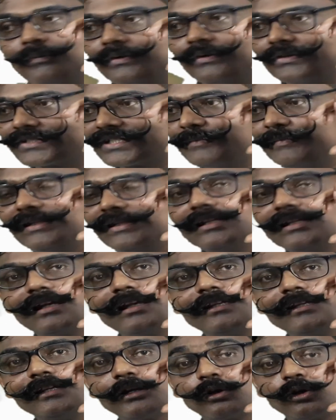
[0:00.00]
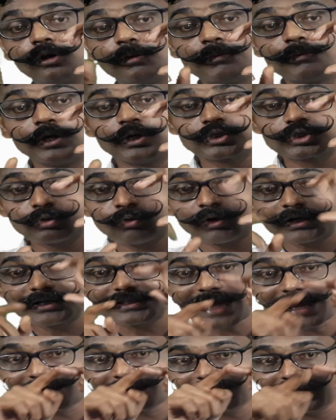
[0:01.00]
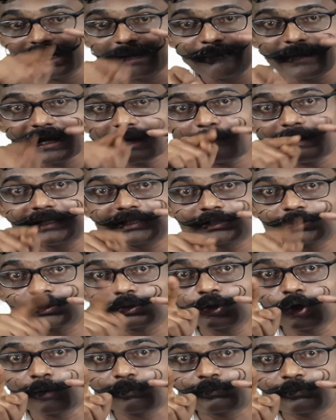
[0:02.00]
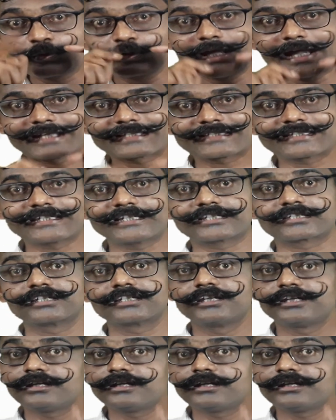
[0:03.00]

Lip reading: Similarly here lobe. So what is the angle made by this lobe to the axis?